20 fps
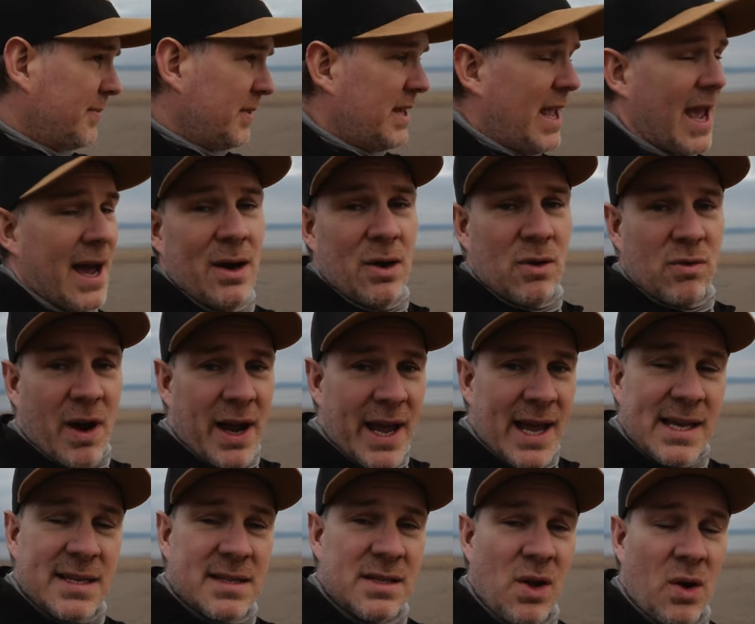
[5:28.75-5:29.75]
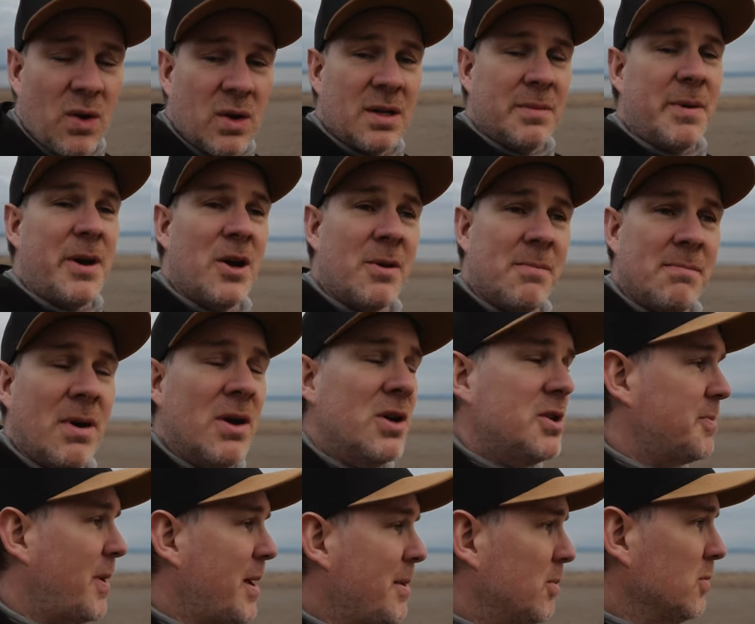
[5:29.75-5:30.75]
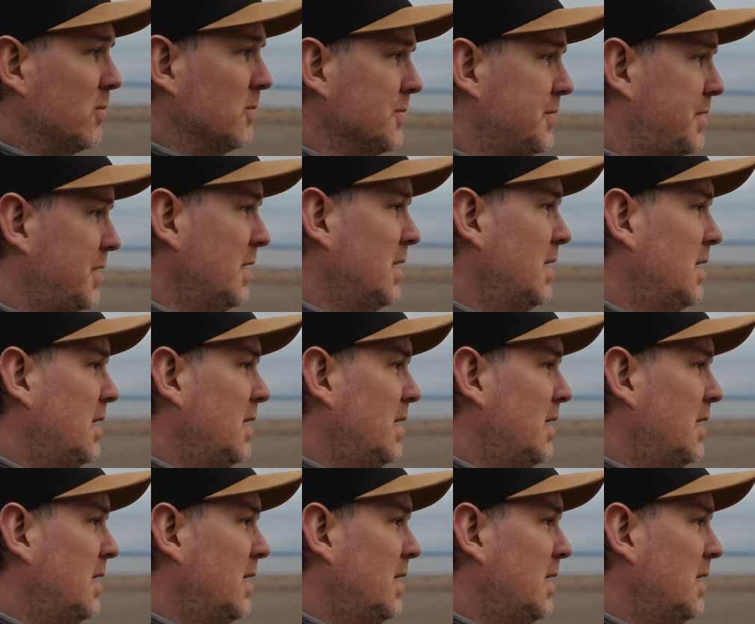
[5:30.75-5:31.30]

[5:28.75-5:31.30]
Yeah, all right, it's not going to be on most people's